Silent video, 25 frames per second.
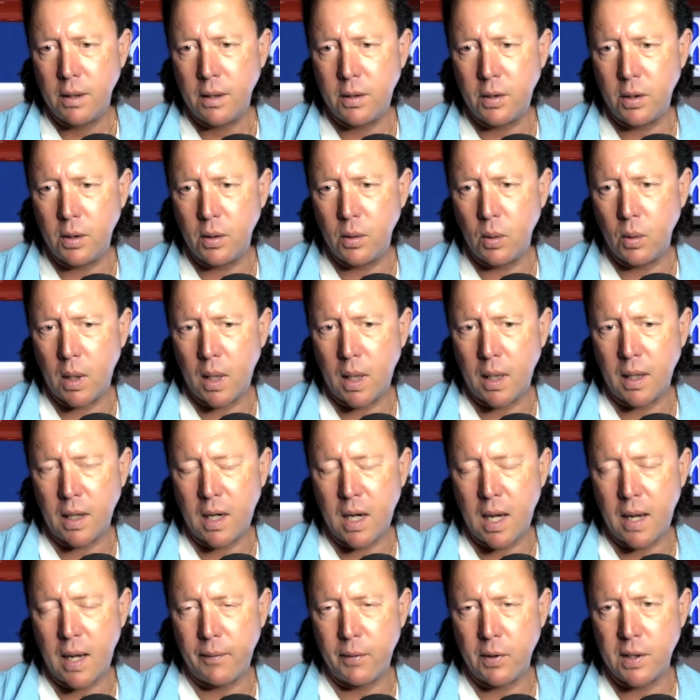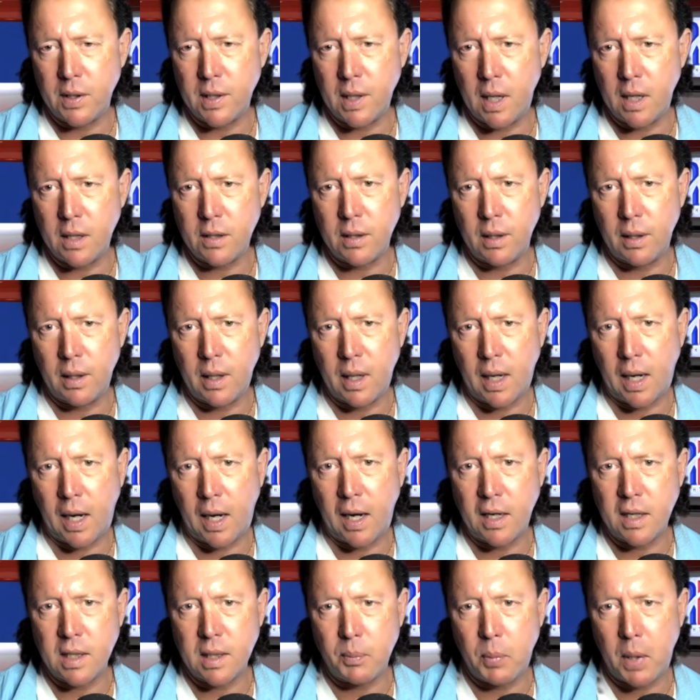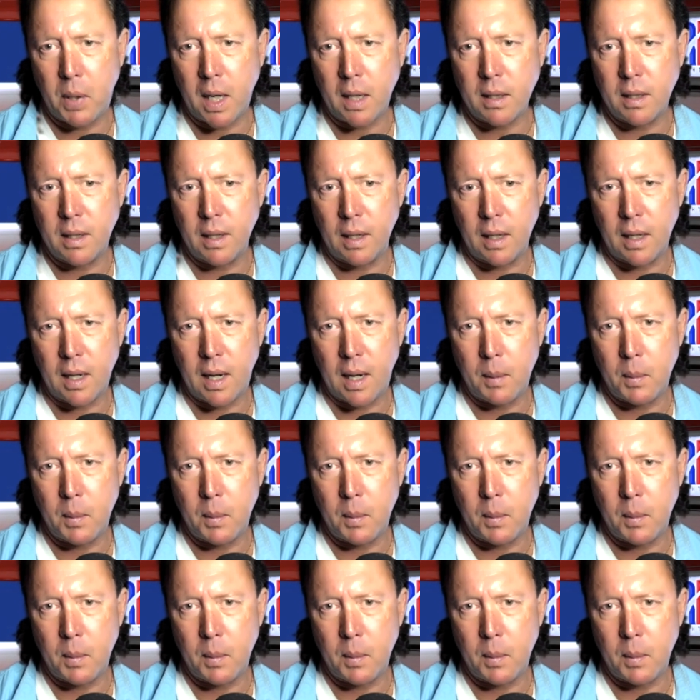to the conversation than I expected.